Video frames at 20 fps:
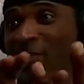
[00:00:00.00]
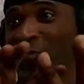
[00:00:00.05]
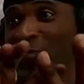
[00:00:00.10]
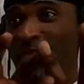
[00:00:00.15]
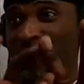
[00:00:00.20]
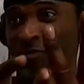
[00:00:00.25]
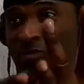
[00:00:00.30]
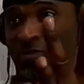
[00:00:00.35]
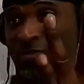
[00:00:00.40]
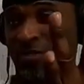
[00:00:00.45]
It
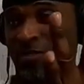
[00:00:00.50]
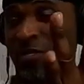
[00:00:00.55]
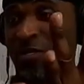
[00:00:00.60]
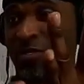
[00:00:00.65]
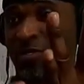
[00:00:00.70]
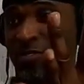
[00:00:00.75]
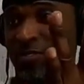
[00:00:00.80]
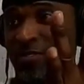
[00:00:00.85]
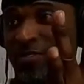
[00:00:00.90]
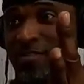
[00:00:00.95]
was
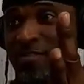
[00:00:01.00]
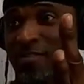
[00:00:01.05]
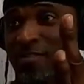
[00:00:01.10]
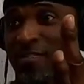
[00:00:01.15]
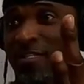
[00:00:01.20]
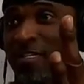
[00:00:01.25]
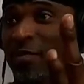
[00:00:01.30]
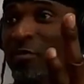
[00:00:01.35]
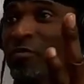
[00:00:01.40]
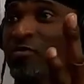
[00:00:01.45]
turned.
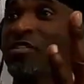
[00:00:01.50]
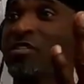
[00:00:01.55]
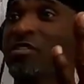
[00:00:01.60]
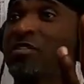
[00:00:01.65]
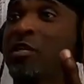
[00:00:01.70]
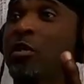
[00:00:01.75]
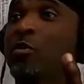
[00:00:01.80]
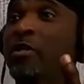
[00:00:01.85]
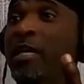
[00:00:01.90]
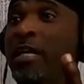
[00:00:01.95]
Mm-hmm. It was
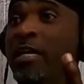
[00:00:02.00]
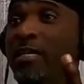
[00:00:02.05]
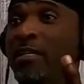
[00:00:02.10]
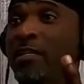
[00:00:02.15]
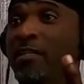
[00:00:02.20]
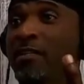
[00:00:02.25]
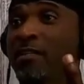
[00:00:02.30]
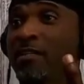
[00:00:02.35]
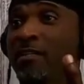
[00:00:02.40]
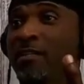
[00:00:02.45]

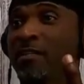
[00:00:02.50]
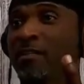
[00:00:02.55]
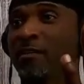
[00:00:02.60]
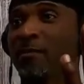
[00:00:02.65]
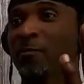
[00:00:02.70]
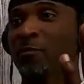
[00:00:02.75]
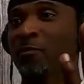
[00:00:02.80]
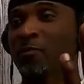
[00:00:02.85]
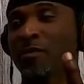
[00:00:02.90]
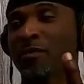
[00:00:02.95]
dislocated. That's right.